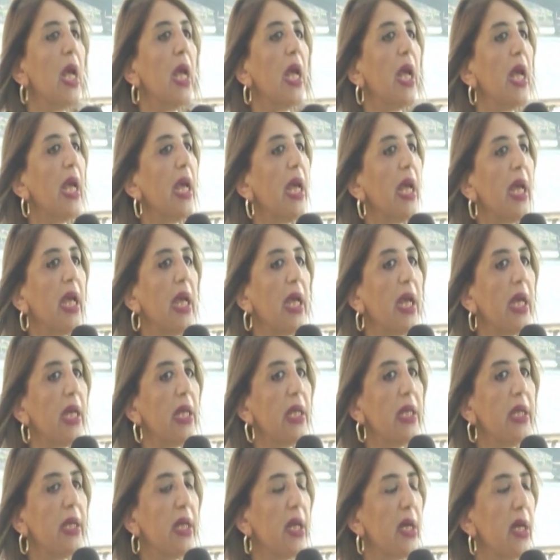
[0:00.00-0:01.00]
Uh,
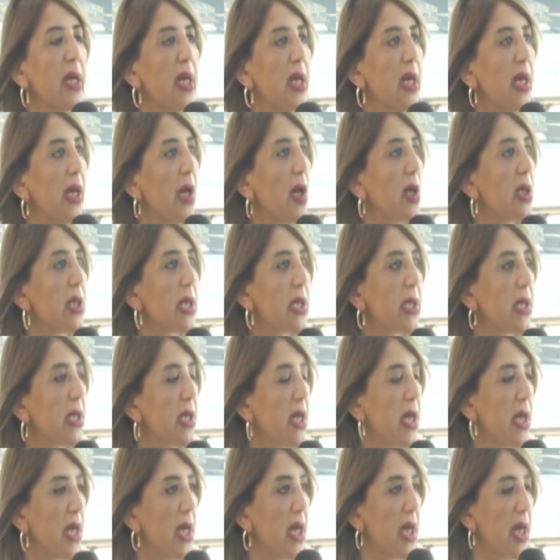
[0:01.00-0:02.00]
in the last
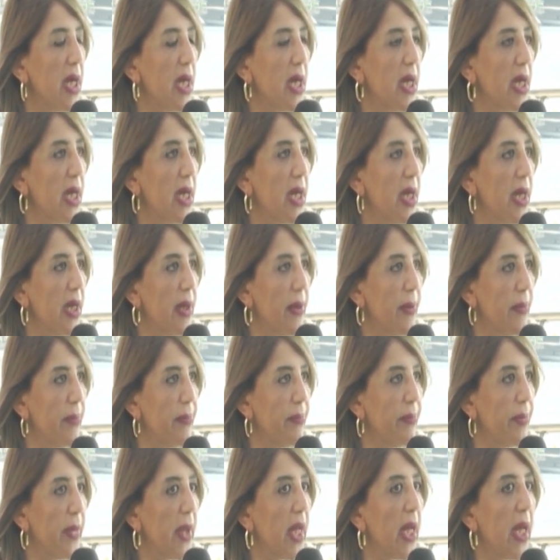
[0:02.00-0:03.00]
uh,
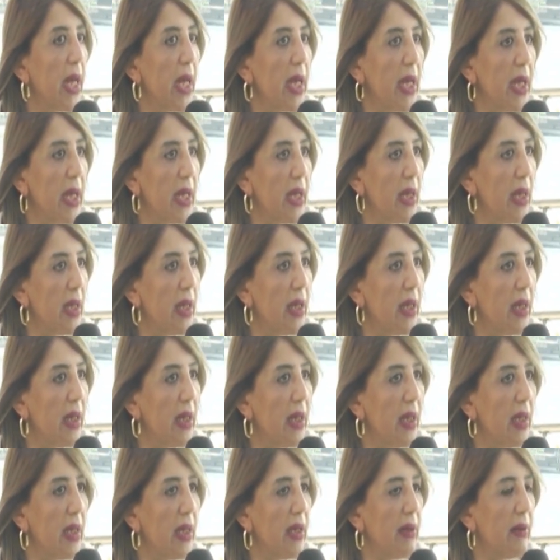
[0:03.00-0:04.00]
um,
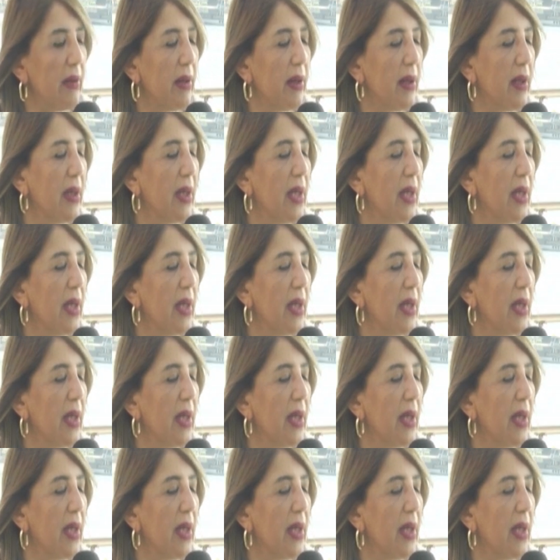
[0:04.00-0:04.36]
uh,